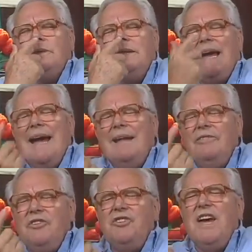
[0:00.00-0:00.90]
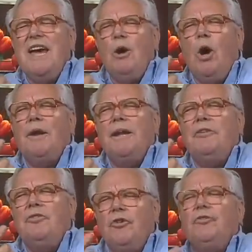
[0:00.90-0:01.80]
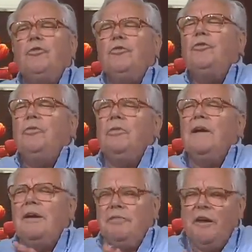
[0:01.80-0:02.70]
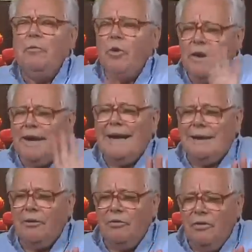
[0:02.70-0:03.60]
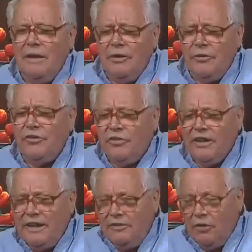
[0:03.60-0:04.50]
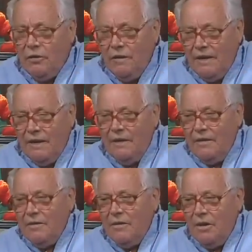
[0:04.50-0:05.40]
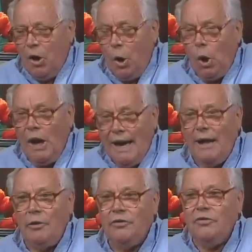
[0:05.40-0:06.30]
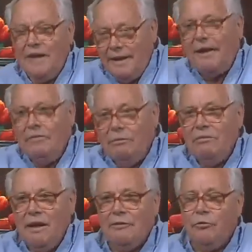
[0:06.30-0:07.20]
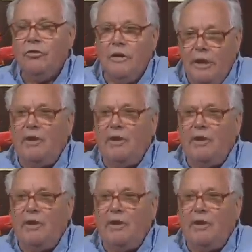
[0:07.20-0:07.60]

They had the J on it just to, if they were at on the street held, then they had to say they